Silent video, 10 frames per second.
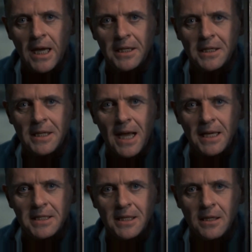and a
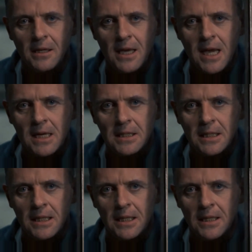nice
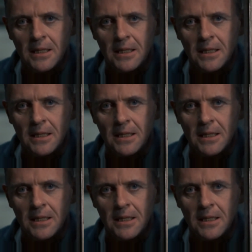Chianti.